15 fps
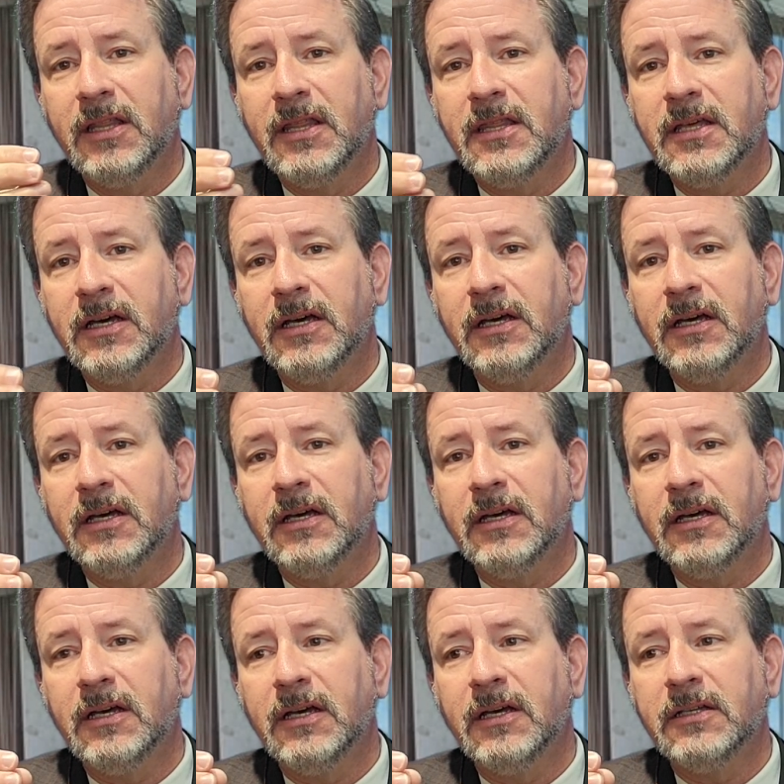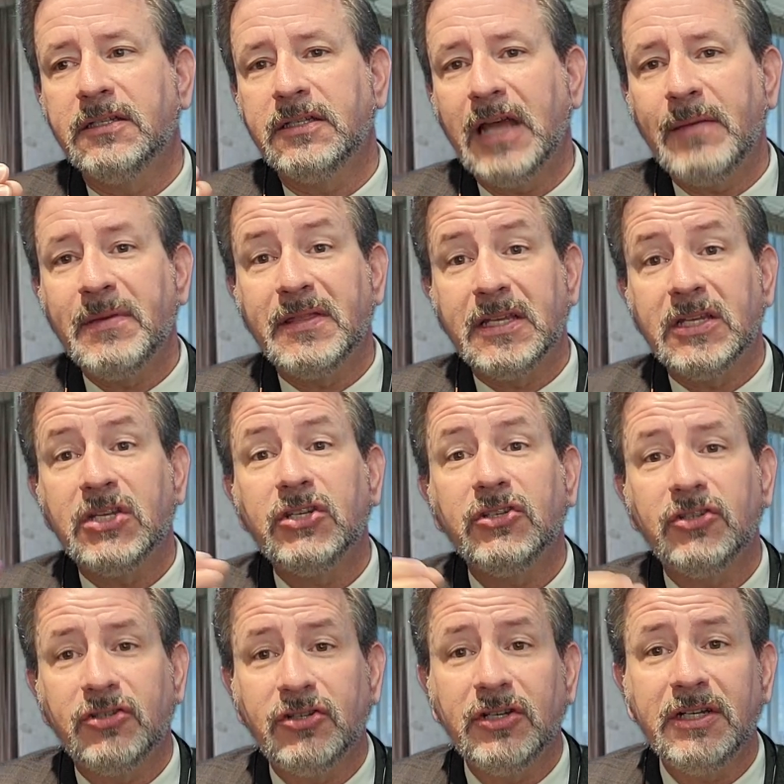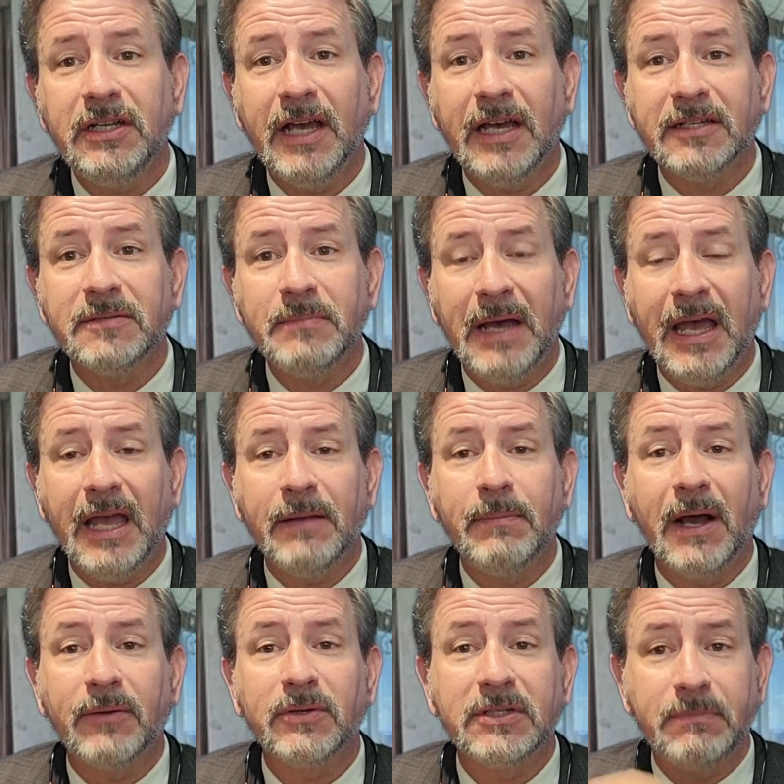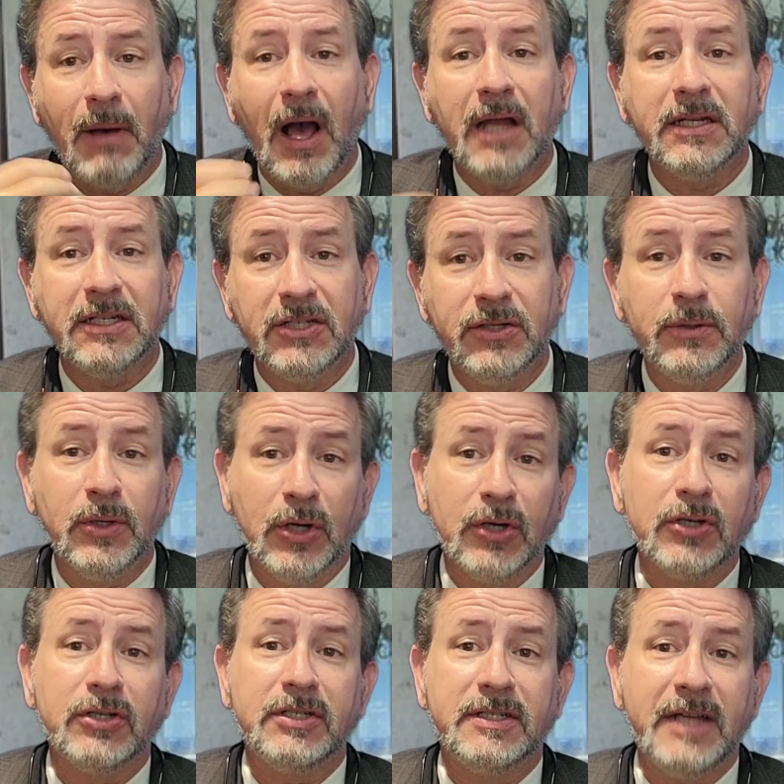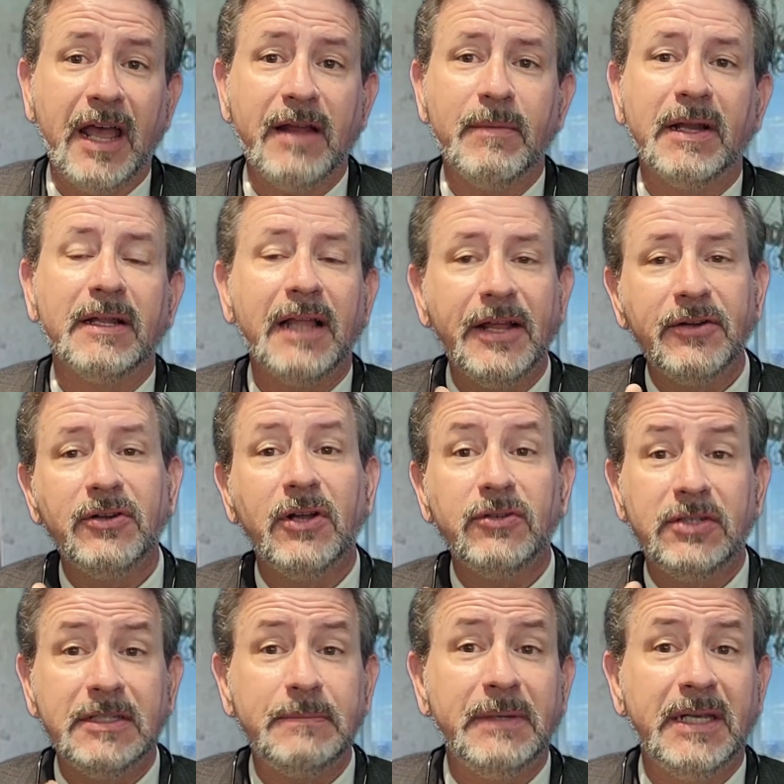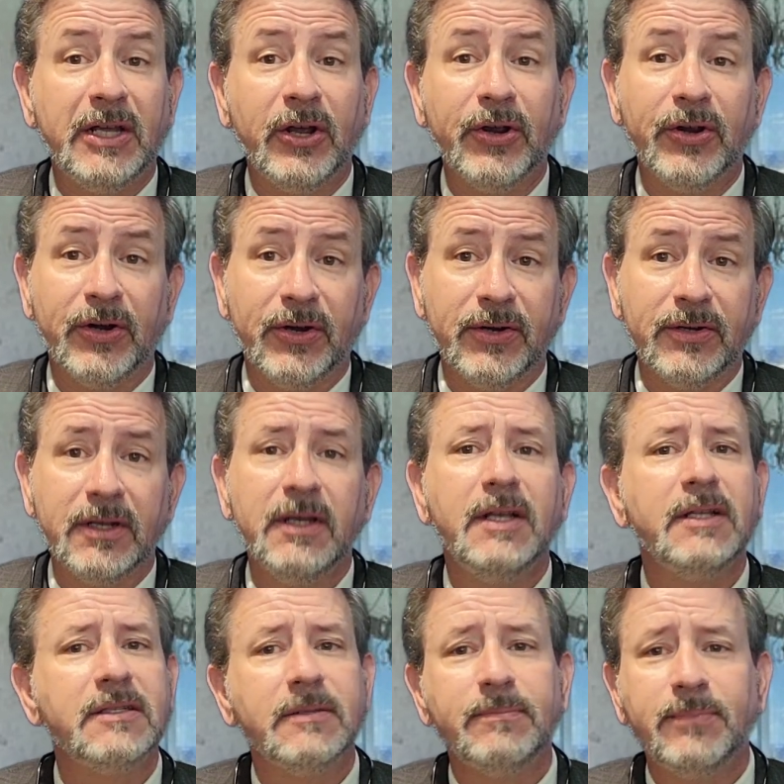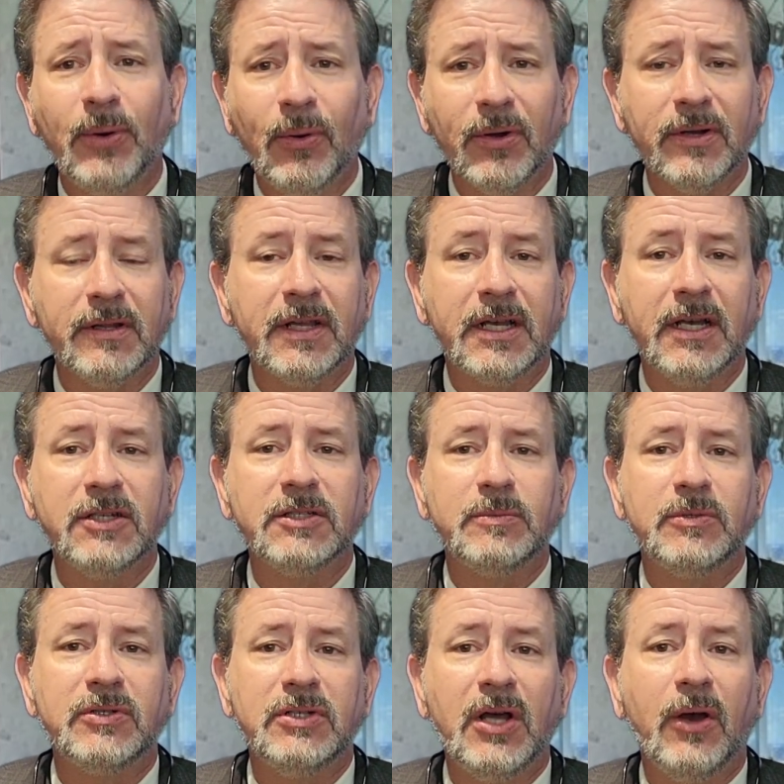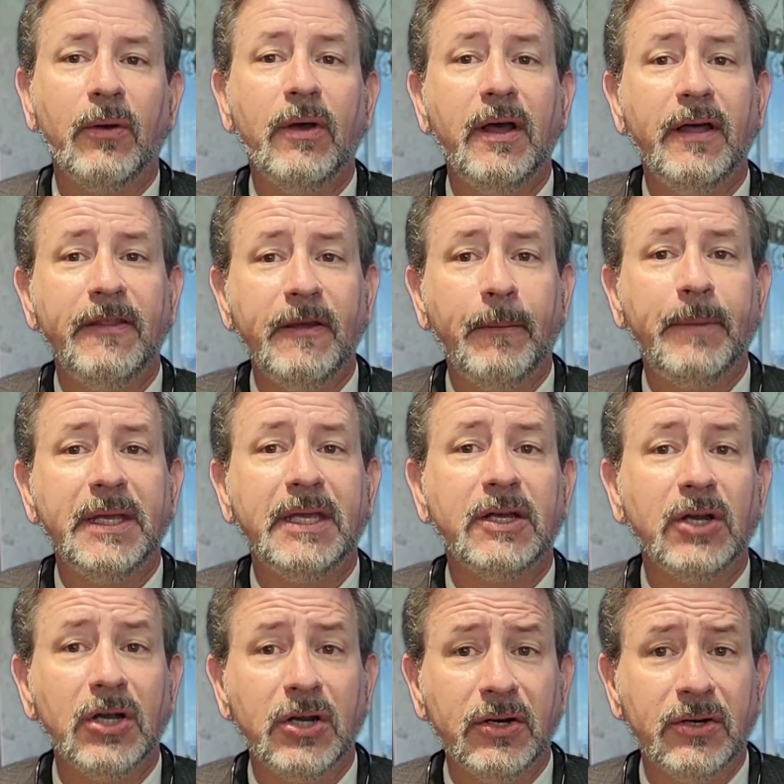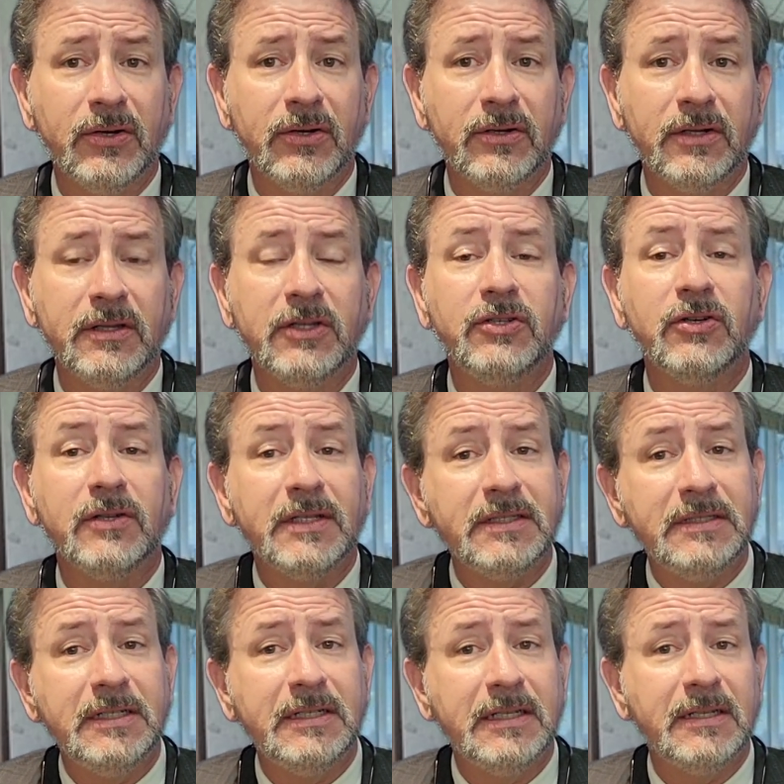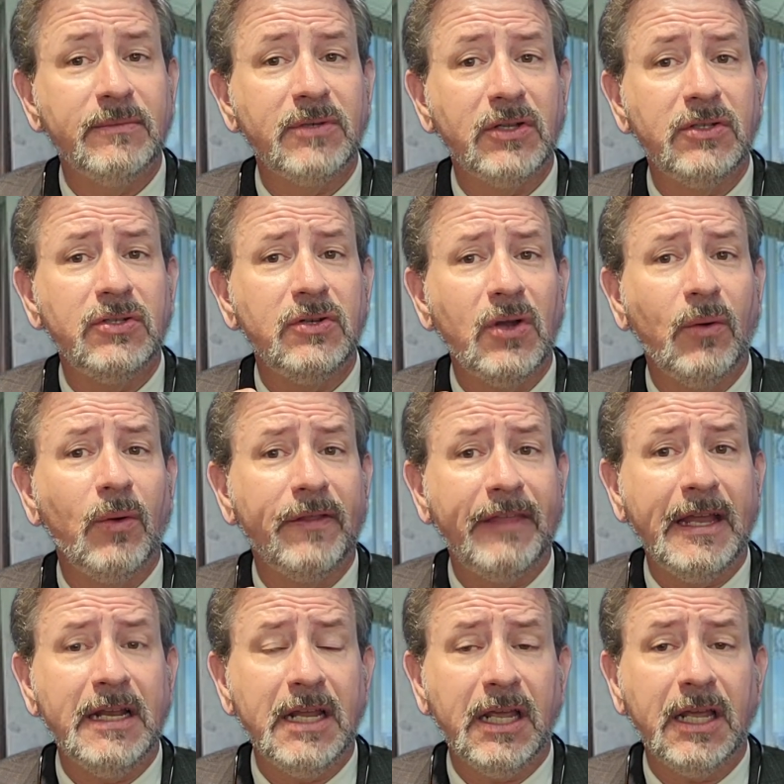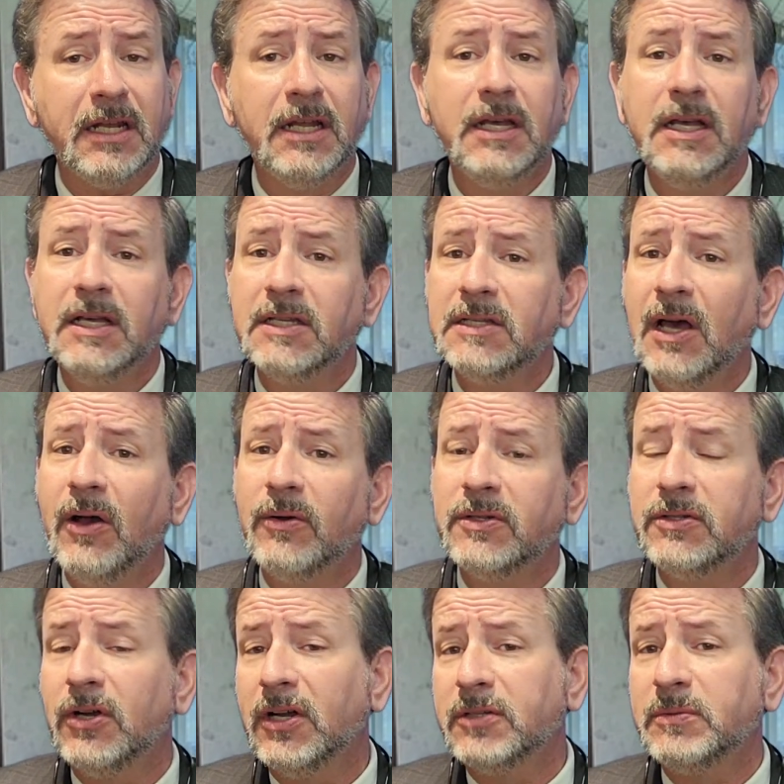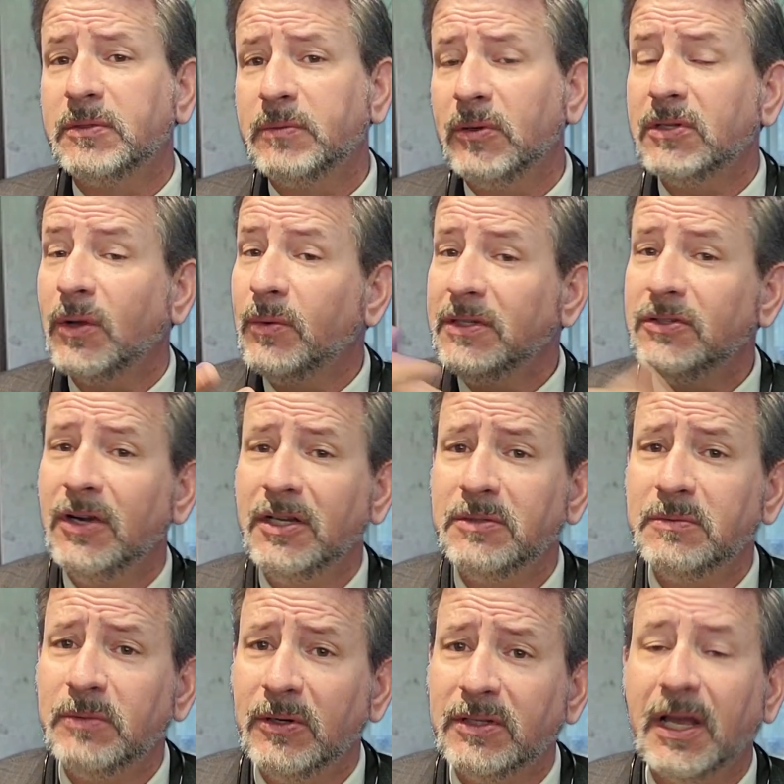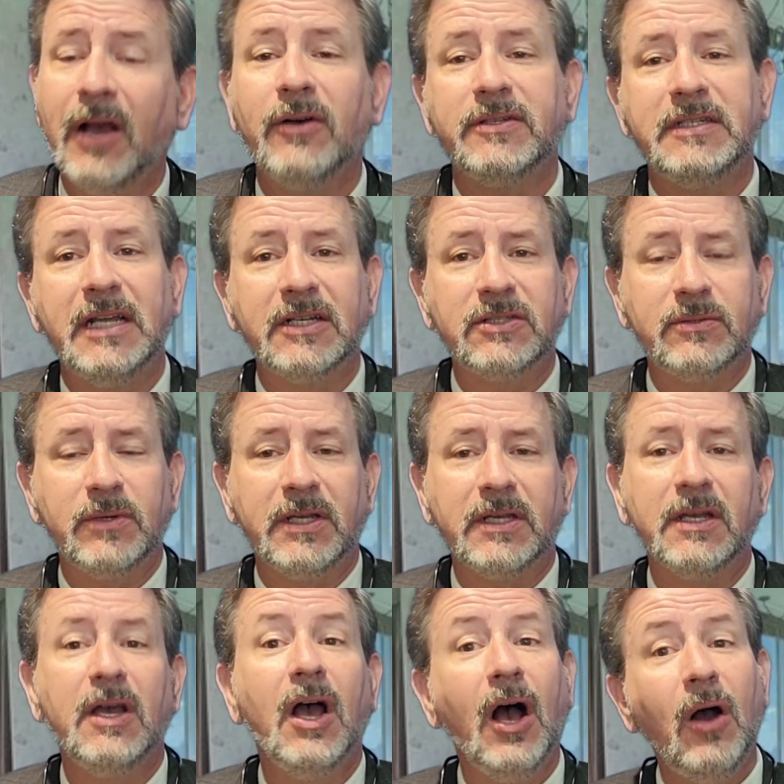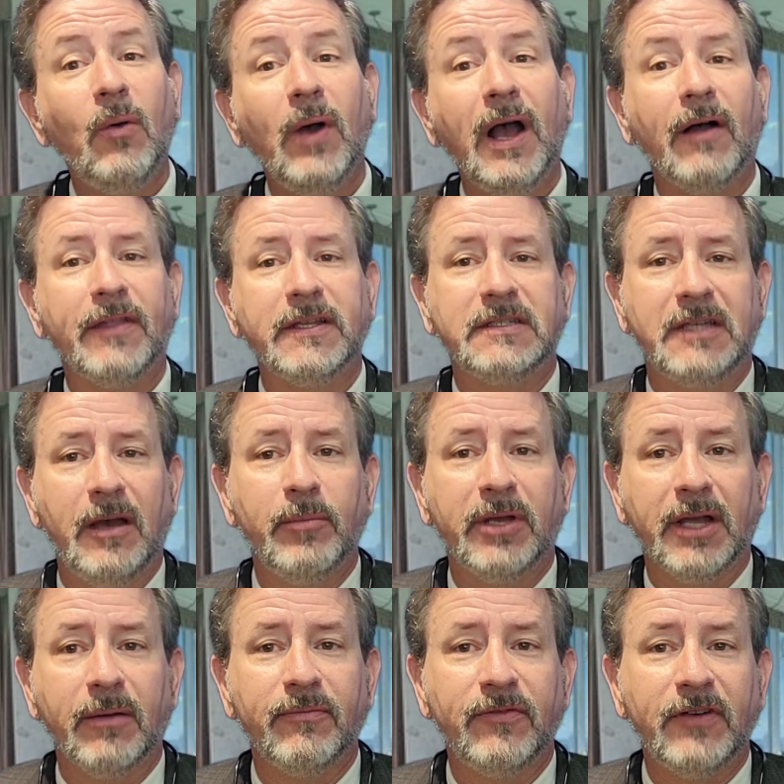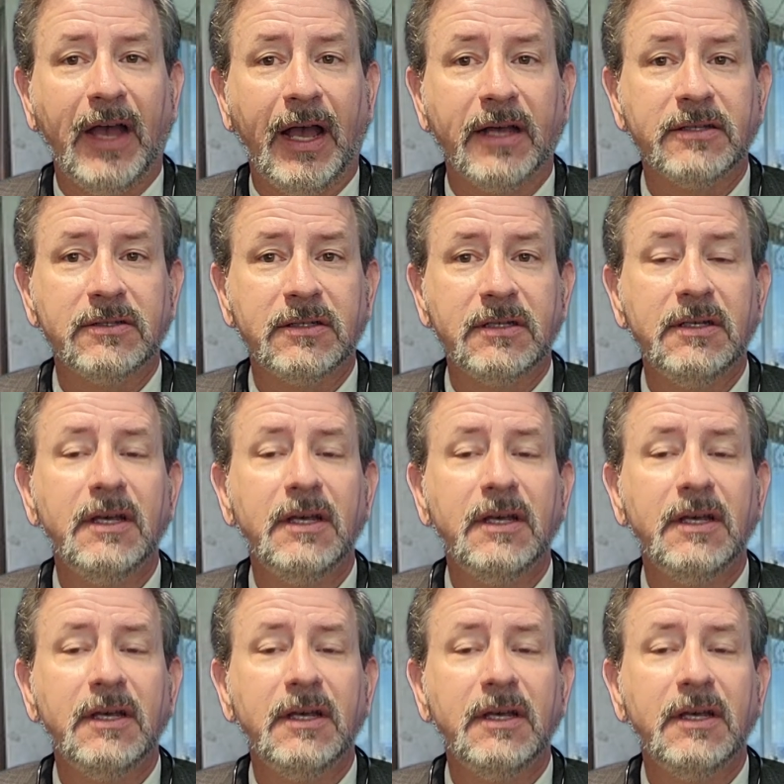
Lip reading: the statement that she has made by responding to her statement, letting her know she's being heard. It's important that customers know they're being heard, that you're listening to them so that you know what they need. So it's your husband's birthday. When's your husband's birthday? Oh, it's next week. Oh, wow, that's coming up fast.